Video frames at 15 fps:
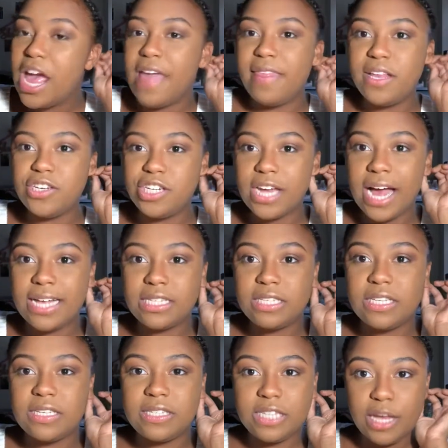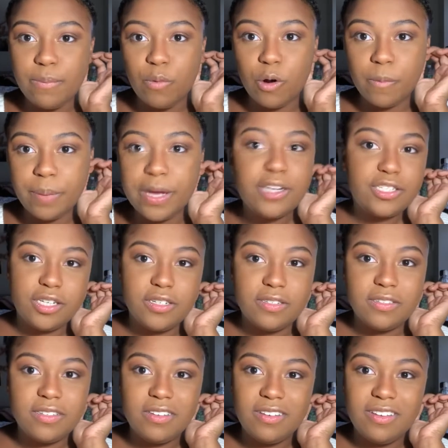And then she asked to see more
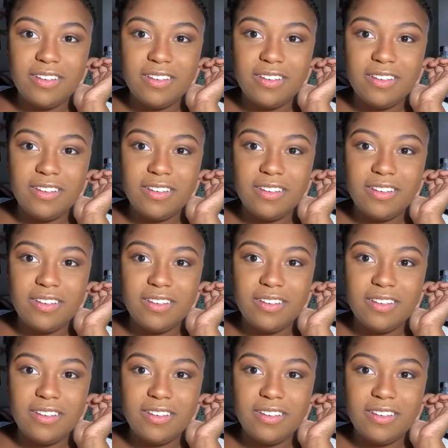pictures.